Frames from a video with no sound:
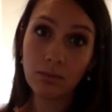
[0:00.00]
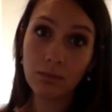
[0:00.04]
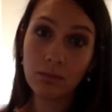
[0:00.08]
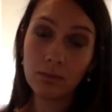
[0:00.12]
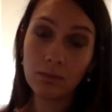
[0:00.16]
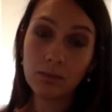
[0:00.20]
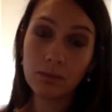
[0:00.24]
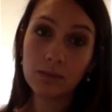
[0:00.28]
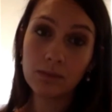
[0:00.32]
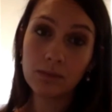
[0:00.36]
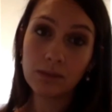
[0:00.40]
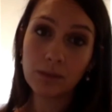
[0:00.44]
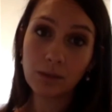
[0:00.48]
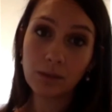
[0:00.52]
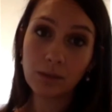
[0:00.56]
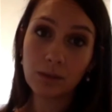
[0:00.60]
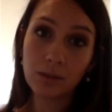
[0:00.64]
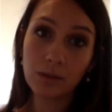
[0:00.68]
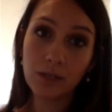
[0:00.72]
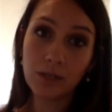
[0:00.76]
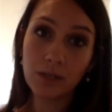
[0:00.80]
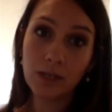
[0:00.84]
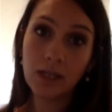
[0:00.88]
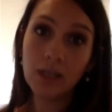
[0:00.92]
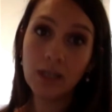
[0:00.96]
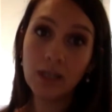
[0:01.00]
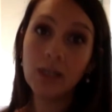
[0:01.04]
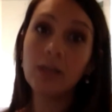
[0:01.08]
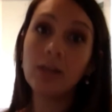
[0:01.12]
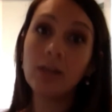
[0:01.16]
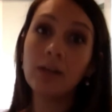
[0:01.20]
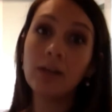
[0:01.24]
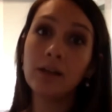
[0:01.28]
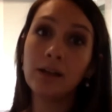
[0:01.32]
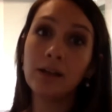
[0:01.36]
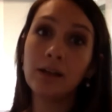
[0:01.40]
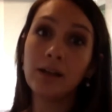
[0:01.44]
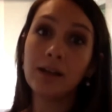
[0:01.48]
So
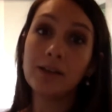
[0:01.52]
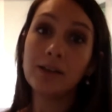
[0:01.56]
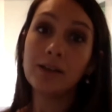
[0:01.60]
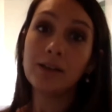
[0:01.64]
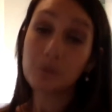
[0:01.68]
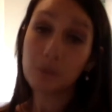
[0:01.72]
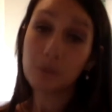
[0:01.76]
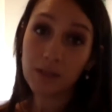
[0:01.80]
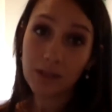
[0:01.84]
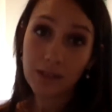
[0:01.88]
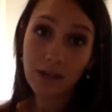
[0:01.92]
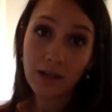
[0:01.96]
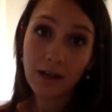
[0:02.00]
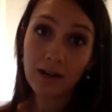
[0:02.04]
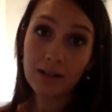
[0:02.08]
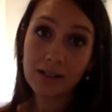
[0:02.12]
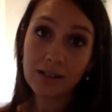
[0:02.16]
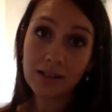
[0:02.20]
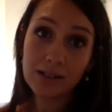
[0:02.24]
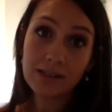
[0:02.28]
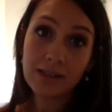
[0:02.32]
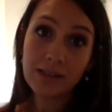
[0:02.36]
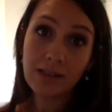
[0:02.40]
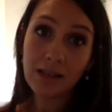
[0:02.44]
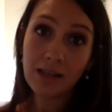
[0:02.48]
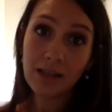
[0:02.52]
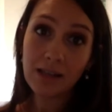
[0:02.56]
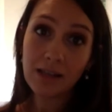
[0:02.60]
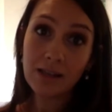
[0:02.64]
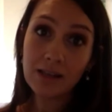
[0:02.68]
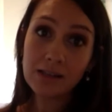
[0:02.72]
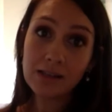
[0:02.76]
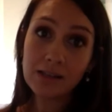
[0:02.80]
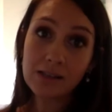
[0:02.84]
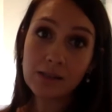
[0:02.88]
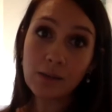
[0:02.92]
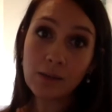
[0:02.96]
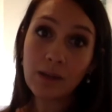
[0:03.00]
it's really hard to say.
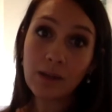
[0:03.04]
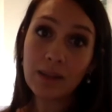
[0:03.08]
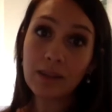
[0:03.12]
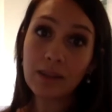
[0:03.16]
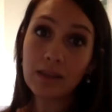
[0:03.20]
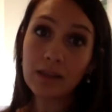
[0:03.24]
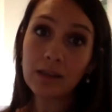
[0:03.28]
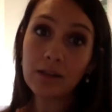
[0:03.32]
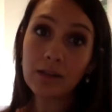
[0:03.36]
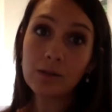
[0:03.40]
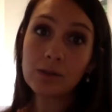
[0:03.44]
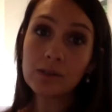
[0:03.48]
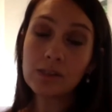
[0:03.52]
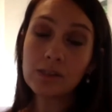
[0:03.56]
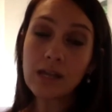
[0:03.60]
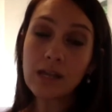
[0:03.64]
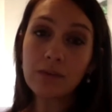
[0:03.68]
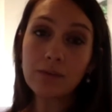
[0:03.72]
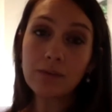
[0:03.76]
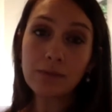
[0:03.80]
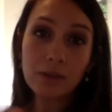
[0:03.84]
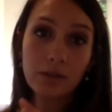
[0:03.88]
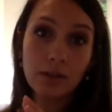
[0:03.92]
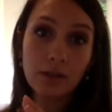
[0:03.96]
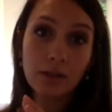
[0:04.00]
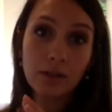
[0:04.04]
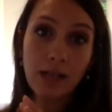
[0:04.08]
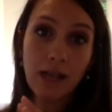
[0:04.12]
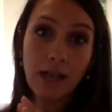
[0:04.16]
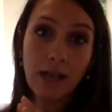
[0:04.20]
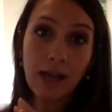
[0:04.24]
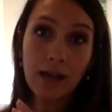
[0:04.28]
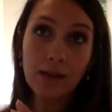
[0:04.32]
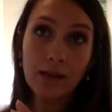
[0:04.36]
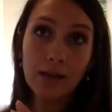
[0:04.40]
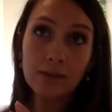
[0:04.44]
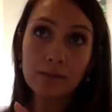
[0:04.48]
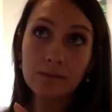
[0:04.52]
So I think you just have to look
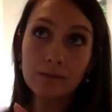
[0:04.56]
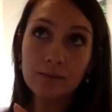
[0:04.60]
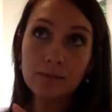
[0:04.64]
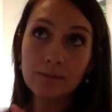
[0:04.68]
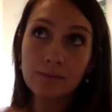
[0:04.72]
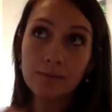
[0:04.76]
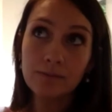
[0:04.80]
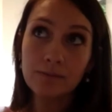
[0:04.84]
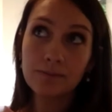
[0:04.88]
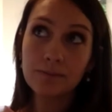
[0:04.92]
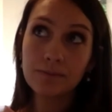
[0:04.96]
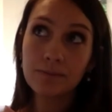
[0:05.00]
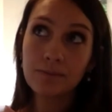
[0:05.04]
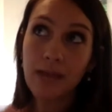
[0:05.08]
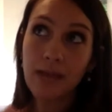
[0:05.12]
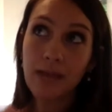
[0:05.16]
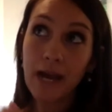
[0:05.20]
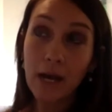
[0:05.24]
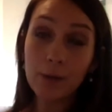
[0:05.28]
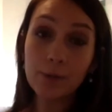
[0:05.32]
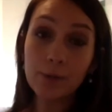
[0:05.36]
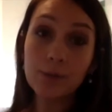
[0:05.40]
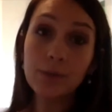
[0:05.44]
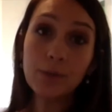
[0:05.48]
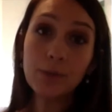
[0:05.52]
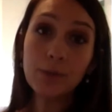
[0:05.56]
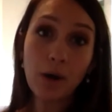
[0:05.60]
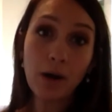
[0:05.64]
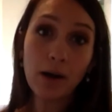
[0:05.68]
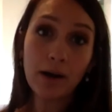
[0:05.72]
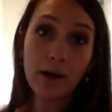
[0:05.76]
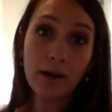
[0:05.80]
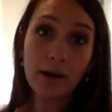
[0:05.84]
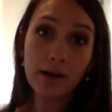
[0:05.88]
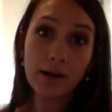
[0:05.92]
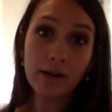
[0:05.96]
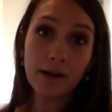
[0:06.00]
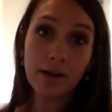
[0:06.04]
at how you
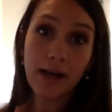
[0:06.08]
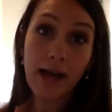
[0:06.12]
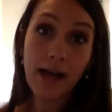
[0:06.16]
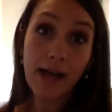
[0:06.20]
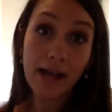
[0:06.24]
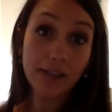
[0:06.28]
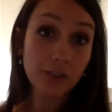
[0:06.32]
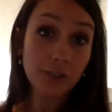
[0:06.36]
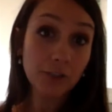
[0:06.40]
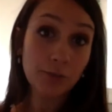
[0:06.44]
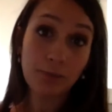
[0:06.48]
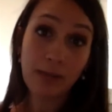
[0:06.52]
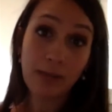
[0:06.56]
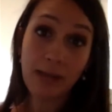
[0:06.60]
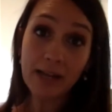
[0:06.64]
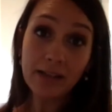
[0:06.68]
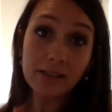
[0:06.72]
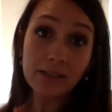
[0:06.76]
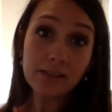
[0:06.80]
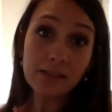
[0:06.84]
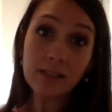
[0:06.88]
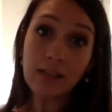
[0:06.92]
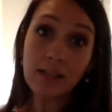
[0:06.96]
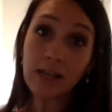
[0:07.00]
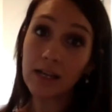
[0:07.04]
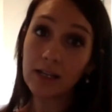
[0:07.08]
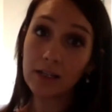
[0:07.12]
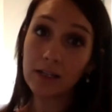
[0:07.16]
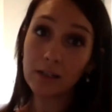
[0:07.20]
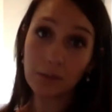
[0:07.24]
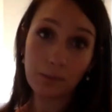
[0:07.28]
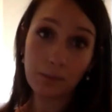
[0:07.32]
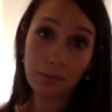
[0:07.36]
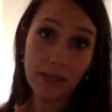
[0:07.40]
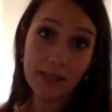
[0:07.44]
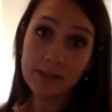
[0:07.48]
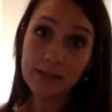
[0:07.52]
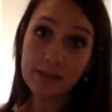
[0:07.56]
are at your best, at your
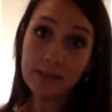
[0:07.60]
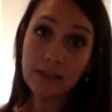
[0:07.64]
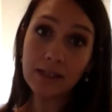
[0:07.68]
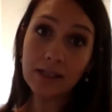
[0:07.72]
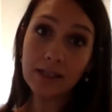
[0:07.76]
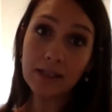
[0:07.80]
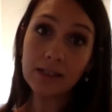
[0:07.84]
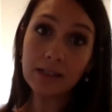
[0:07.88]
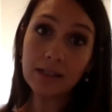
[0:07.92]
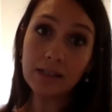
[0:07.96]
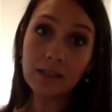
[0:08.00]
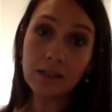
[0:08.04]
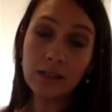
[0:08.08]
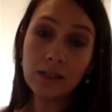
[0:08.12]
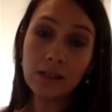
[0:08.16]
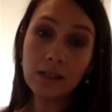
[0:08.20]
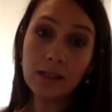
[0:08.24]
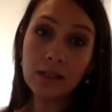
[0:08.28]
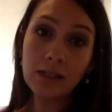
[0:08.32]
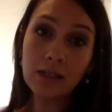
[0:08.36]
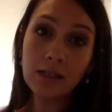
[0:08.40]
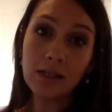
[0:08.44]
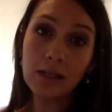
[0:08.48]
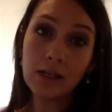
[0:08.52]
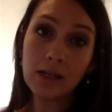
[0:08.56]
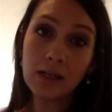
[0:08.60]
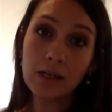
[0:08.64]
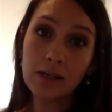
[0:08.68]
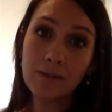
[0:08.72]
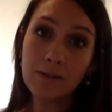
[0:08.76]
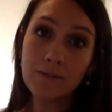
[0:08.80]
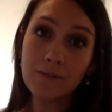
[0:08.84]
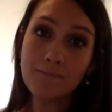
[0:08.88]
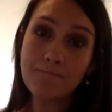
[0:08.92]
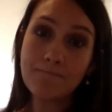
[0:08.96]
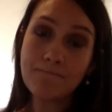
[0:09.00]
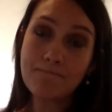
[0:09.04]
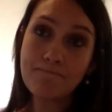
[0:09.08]
baseline,
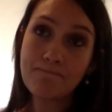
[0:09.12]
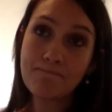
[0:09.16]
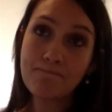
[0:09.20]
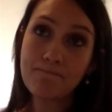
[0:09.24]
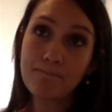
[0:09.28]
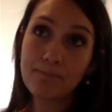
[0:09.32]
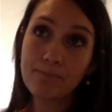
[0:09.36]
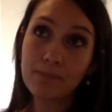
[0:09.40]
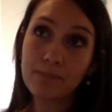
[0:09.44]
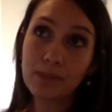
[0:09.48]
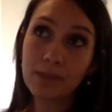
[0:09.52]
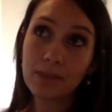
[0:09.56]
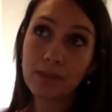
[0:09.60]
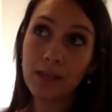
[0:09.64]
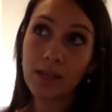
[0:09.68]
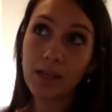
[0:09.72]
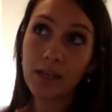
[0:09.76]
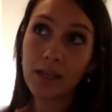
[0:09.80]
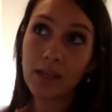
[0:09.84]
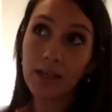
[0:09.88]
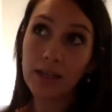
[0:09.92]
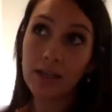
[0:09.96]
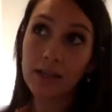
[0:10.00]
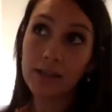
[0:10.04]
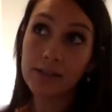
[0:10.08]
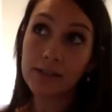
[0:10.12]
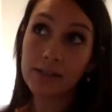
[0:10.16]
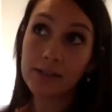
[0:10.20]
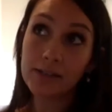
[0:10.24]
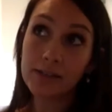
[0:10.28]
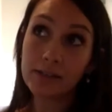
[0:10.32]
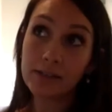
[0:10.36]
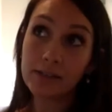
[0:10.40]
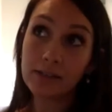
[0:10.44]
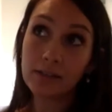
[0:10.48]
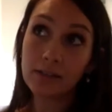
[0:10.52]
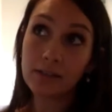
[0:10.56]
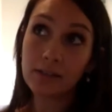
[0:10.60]
and
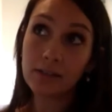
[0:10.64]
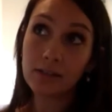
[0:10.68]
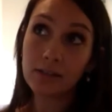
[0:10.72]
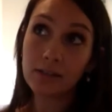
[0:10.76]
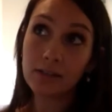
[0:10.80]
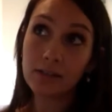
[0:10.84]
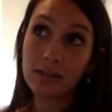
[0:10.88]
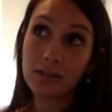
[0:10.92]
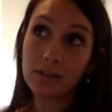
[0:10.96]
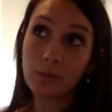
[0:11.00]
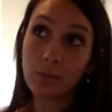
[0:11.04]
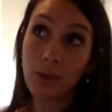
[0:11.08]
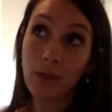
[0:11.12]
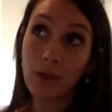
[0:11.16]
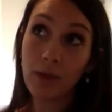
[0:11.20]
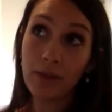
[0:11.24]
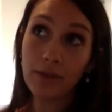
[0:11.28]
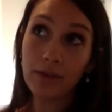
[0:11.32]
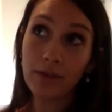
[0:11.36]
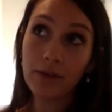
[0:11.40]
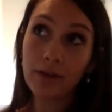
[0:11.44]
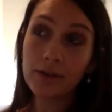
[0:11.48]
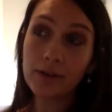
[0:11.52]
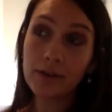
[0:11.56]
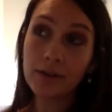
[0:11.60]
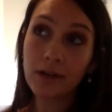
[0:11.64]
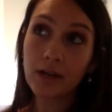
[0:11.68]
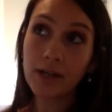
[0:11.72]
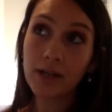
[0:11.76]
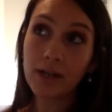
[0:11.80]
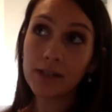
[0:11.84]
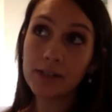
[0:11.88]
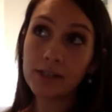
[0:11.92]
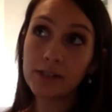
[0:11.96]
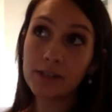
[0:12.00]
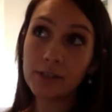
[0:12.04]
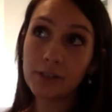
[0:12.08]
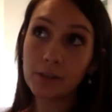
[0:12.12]
whether or
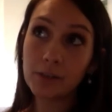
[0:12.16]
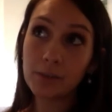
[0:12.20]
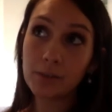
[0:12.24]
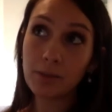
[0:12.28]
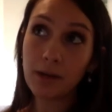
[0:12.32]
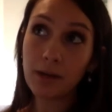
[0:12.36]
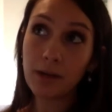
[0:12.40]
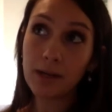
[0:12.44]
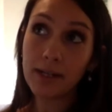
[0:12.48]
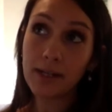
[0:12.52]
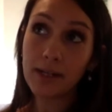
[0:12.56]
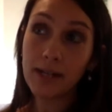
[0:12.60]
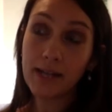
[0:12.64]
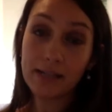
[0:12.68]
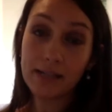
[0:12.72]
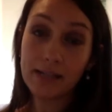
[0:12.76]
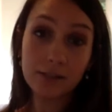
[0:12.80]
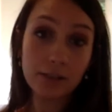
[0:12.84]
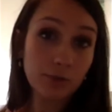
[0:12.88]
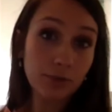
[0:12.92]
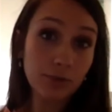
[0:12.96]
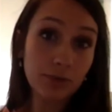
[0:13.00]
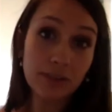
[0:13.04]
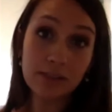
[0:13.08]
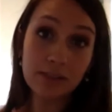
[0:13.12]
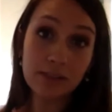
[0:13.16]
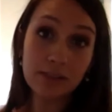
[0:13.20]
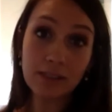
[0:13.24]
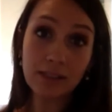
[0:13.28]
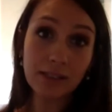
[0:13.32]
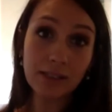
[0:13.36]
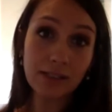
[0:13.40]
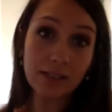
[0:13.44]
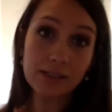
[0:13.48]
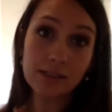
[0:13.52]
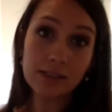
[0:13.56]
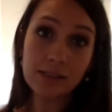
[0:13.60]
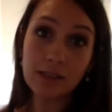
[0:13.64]
not your body has the
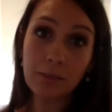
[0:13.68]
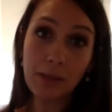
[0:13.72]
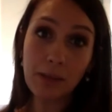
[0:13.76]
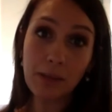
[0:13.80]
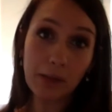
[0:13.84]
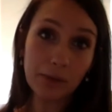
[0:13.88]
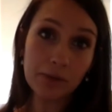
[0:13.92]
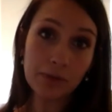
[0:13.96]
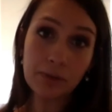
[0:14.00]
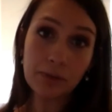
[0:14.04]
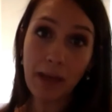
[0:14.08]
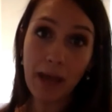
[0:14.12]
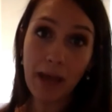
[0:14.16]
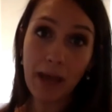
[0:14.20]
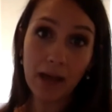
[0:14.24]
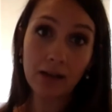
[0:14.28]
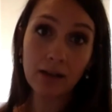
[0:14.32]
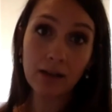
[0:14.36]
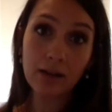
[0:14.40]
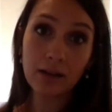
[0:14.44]
resilience to bounce back.